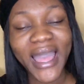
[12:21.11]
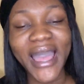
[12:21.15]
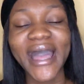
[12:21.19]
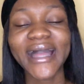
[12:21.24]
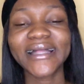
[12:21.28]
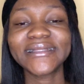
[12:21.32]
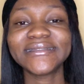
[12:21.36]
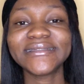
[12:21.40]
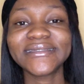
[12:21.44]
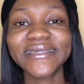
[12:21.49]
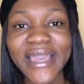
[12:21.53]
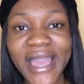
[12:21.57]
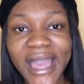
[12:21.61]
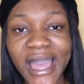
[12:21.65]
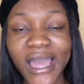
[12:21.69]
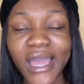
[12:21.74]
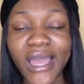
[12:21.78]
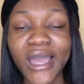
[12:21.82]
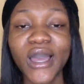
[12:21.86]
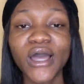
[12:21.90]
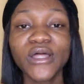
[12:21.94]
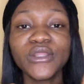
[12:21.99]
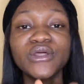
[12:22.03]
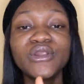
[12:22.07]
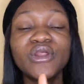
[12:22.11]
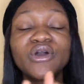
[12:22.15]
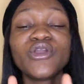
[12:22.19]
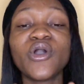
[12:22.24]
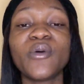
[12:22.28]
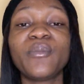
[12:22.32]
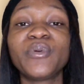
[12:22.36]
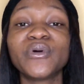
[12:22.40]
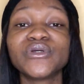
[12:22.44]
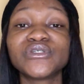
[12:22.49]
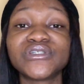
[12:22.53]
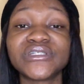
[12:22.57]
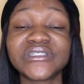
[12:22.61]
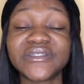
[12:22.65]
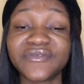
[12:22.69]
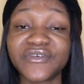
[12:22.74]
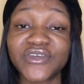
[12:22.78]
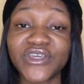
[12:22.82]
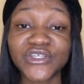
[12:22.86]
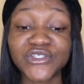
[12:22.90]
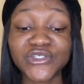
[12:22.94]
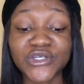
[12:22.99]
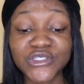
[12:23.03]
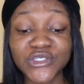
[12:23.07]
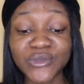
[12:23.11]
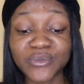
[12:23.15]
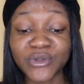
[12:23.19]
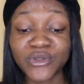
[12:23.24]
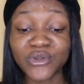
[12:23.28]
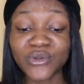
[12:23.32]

And yeah, turn on your post notification to be